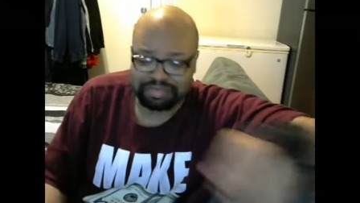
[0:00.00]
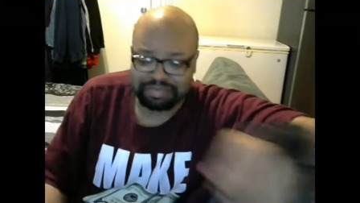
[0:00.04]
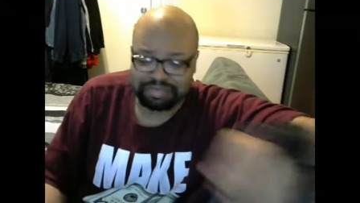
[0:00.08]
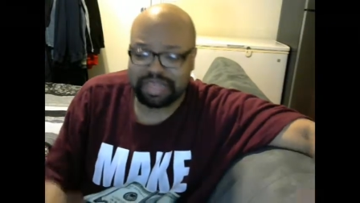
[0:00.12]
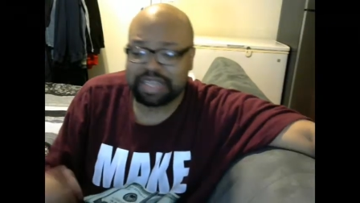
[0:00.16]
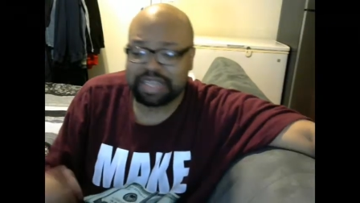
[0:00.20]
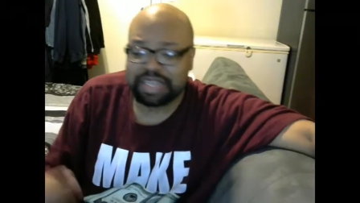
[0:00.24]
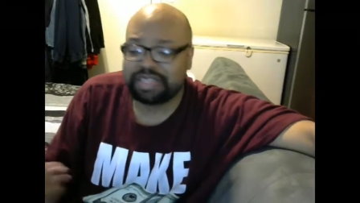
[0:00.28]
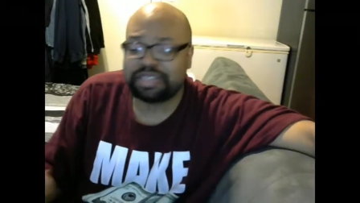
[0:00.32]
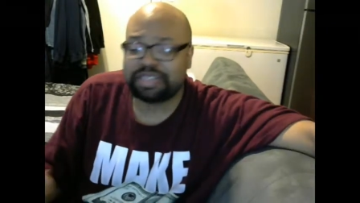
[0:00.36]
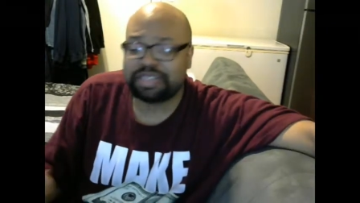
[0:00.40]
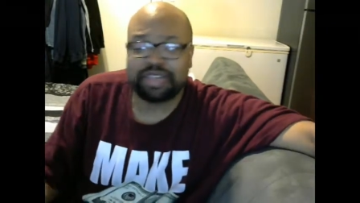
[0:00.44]

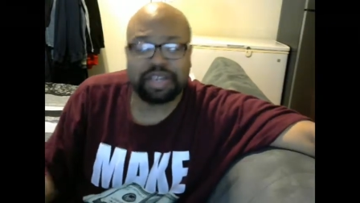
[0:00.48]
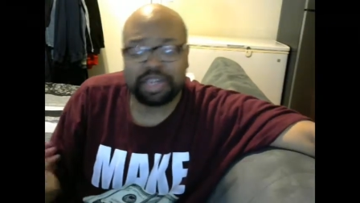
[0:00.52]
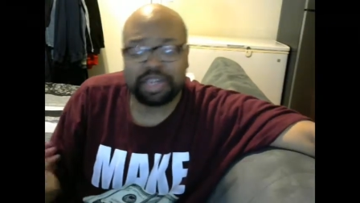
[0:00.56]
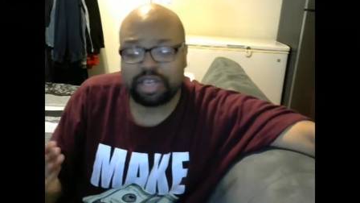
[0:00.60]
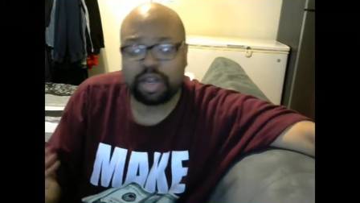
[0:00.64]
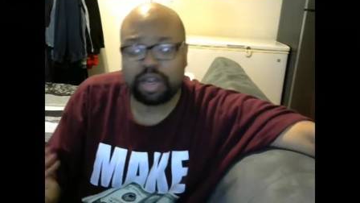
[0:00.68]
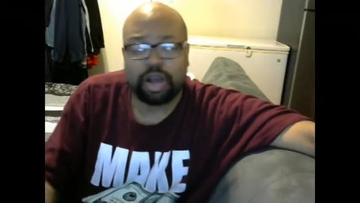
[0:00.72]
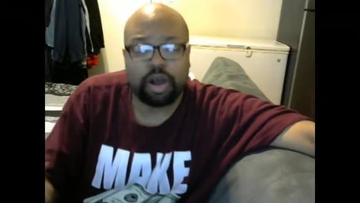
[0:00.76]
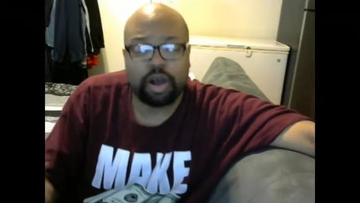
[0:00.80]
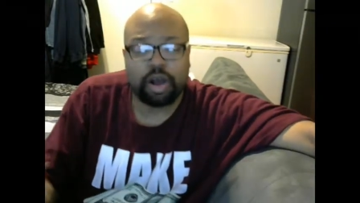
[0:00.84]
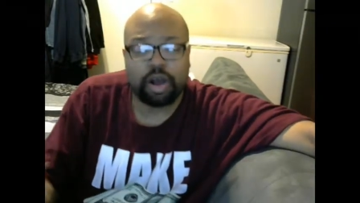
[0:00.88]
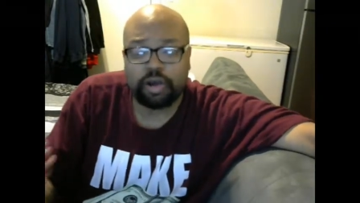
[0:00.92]
necessarily
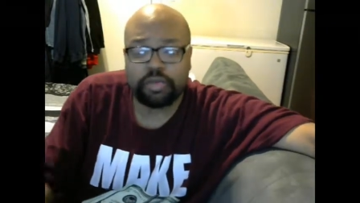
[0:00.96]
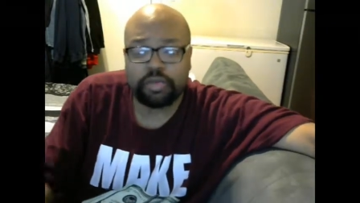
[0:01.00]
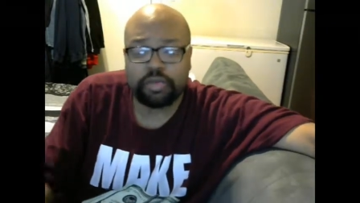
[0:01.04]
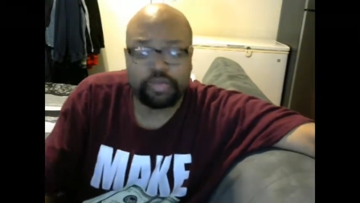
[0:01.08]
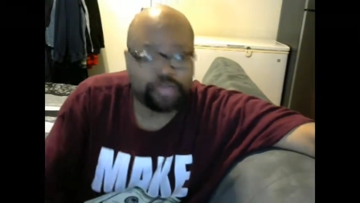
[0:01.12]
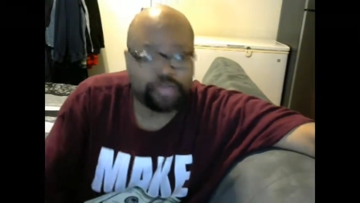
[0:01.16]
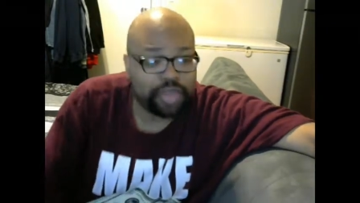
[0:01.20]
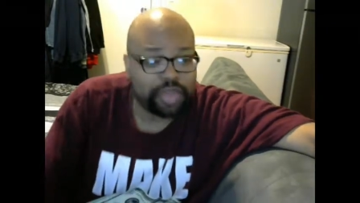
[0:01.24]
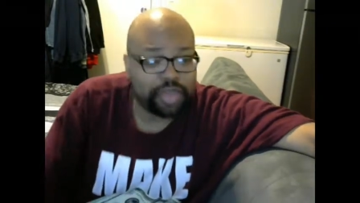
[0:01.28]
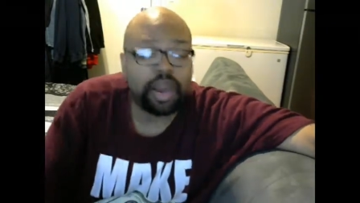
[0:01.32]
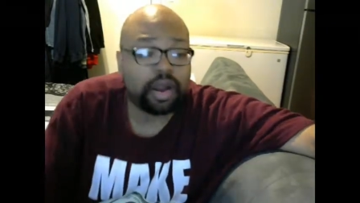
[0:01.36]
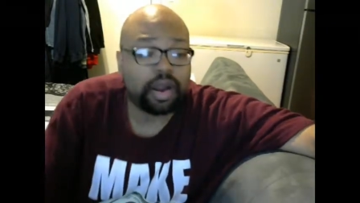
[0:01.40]
all
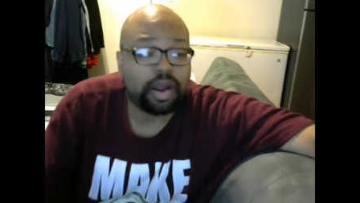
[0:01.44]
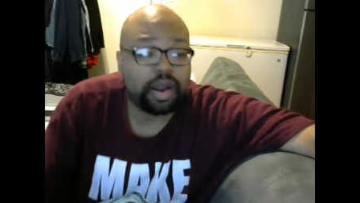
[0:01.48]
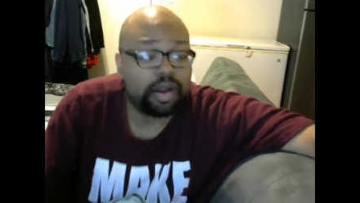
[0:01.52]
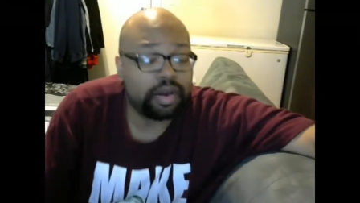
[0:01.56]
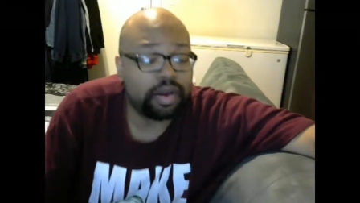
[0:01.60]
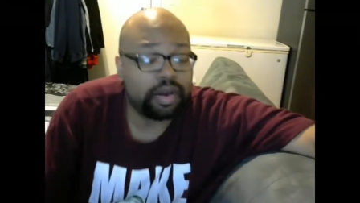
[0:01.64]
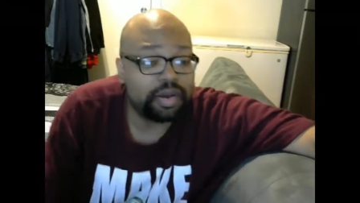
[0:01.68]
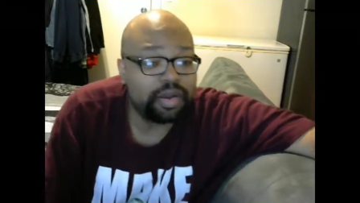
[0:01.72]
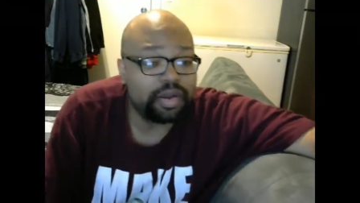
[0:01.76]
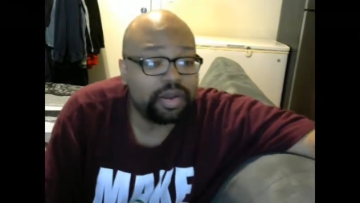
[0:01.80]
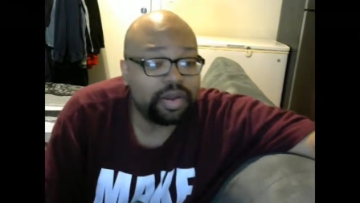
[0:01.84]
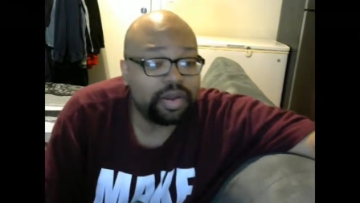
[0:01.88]
there.
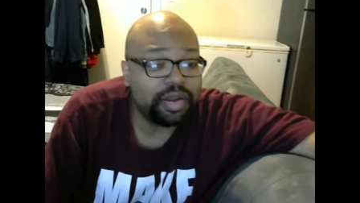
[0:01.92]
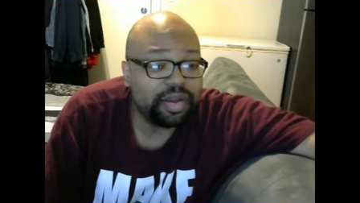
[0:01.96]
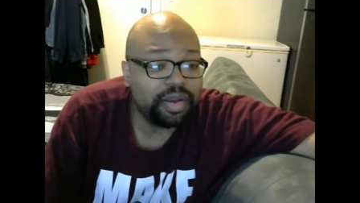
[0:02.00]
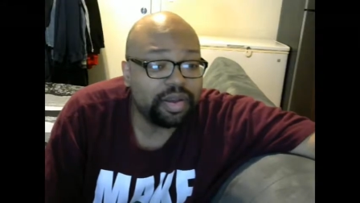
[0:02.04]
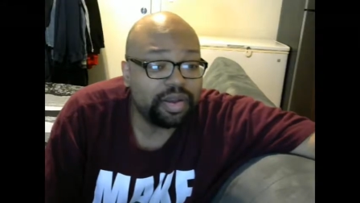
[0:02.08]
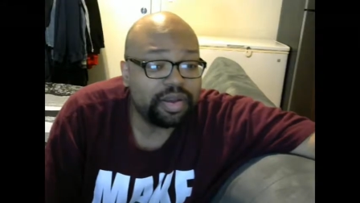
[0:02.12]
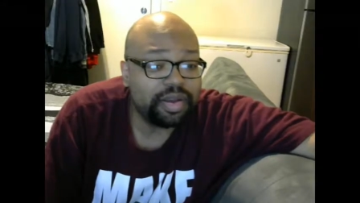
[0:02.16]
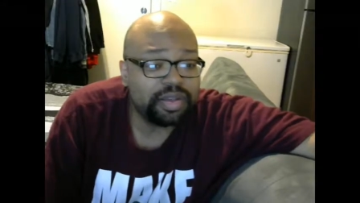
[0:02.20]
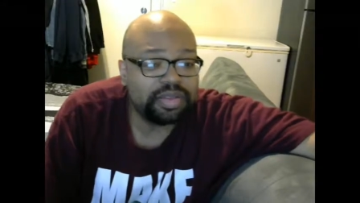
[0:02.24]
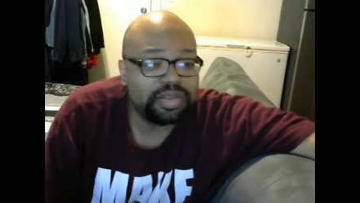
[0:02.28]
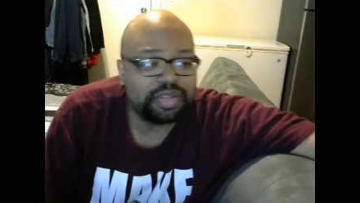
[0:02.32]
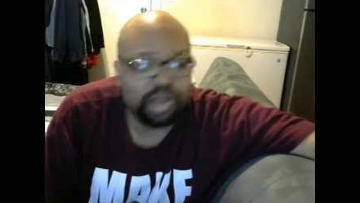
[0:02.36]

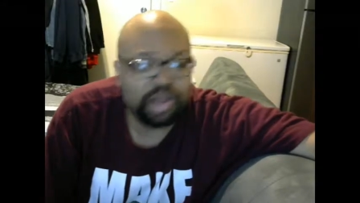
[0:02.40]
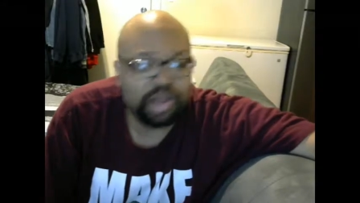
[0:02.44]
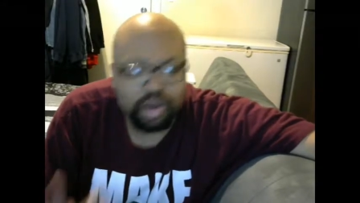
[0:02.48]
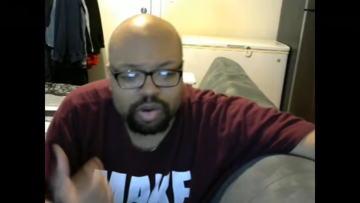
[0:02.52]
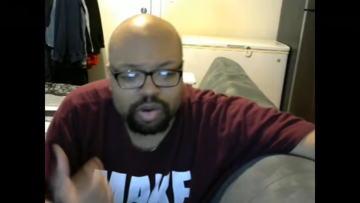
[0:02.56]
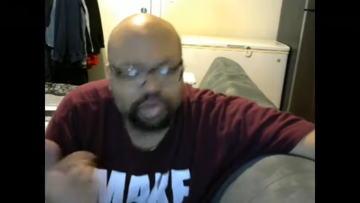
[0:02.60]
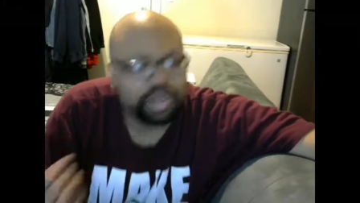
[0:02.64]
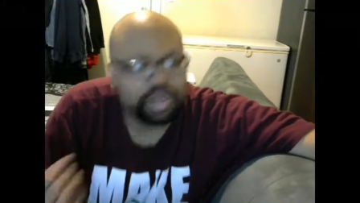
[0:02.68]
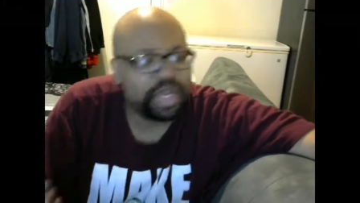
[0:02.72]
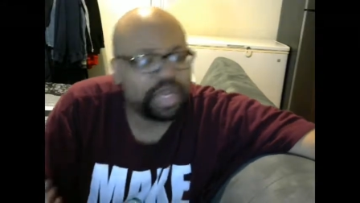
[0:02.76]
So